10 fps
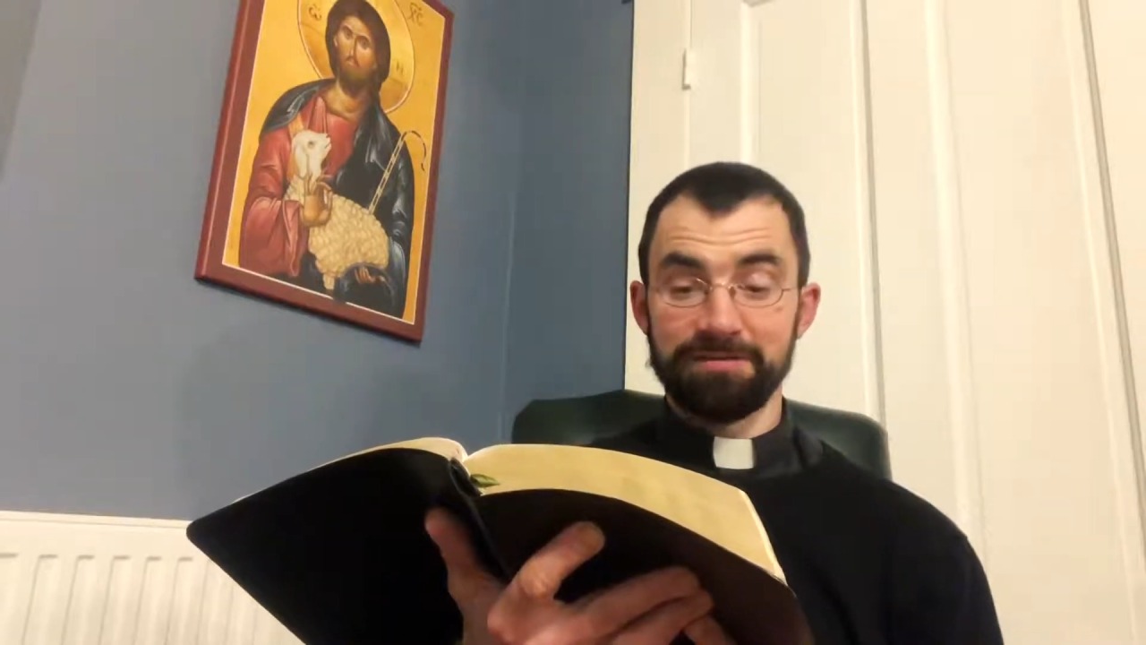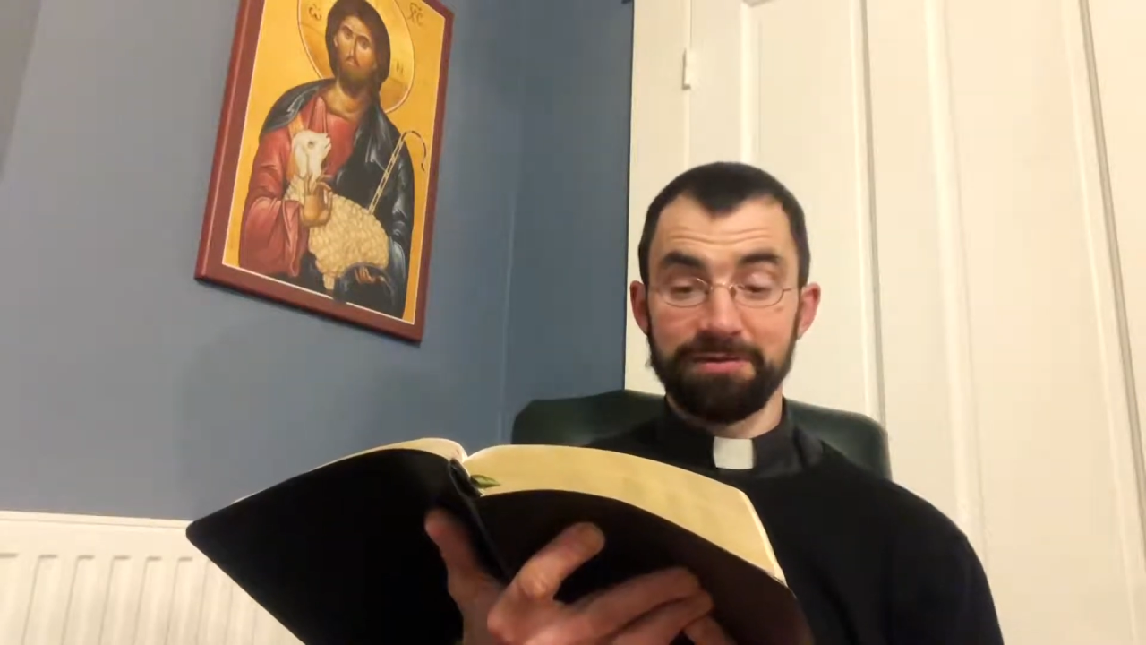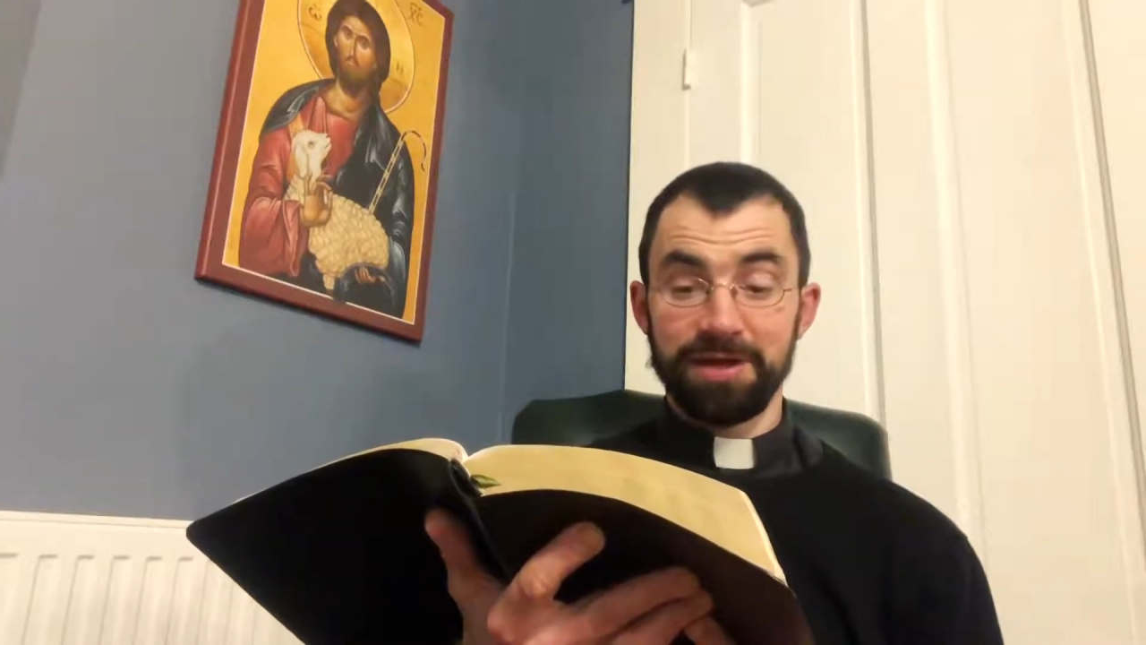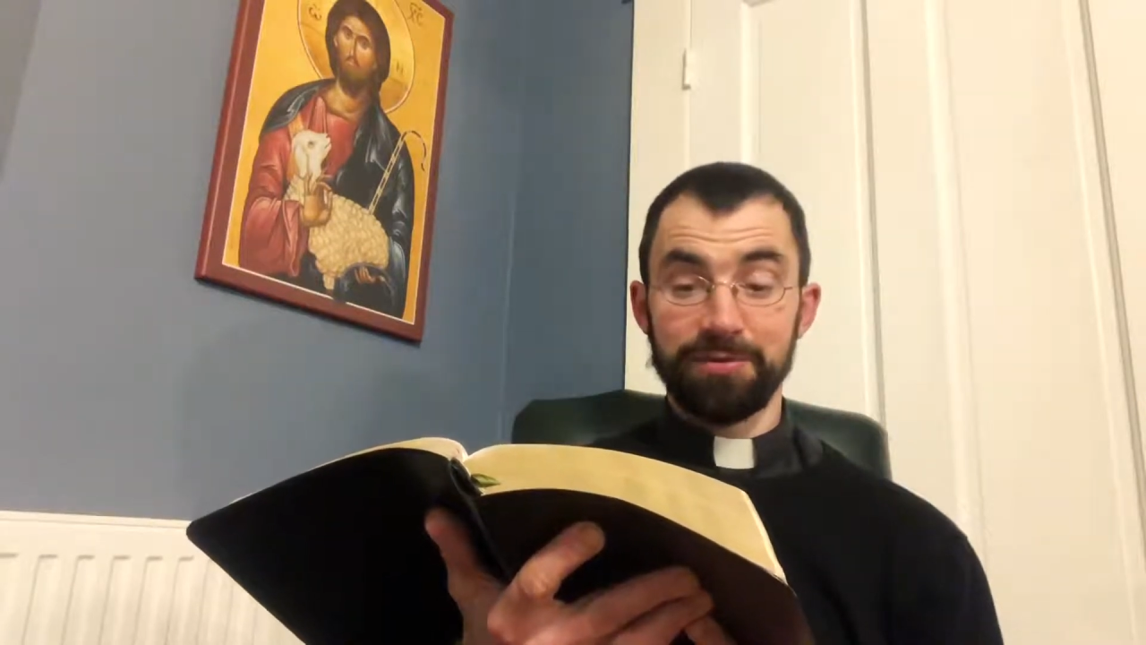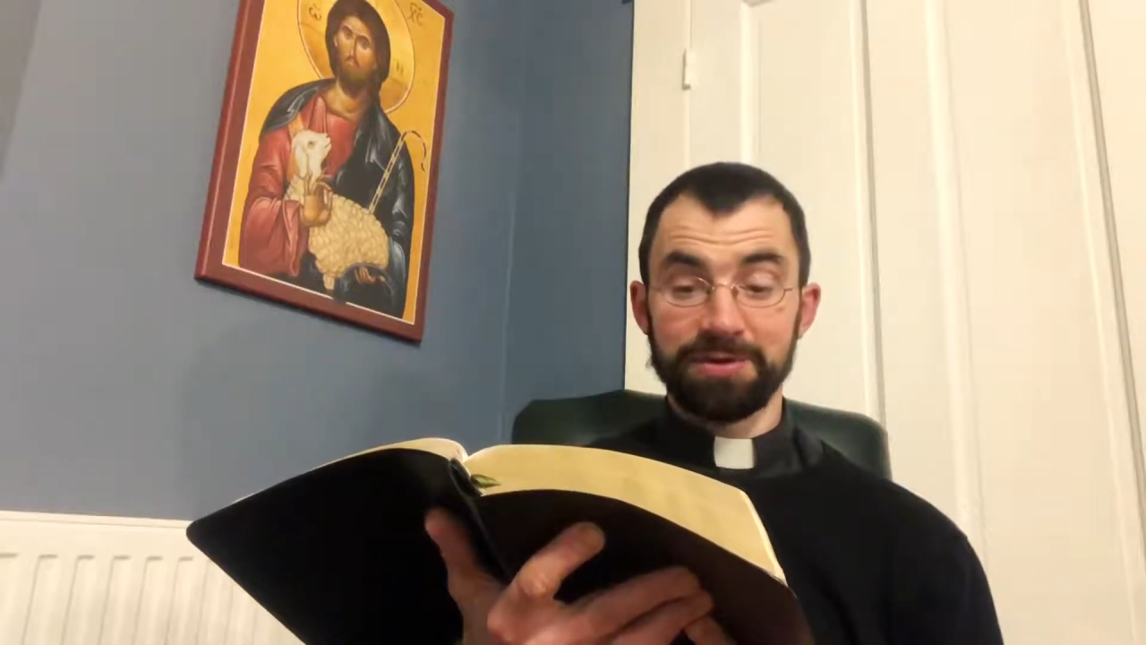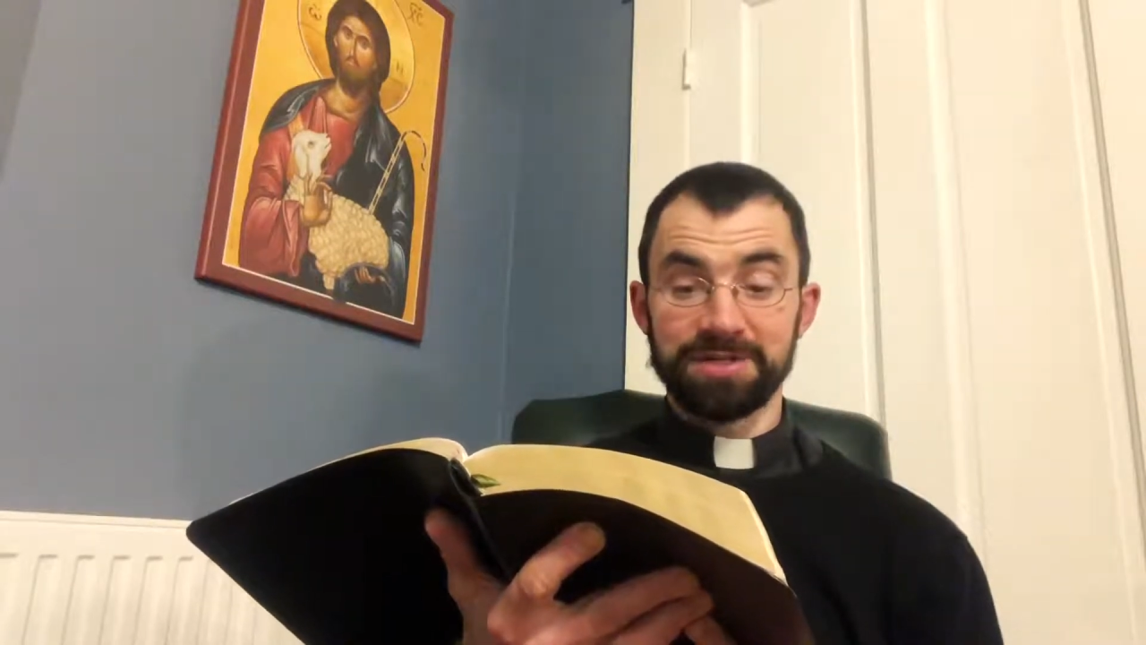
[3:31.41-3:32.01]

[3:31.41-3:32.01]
for they were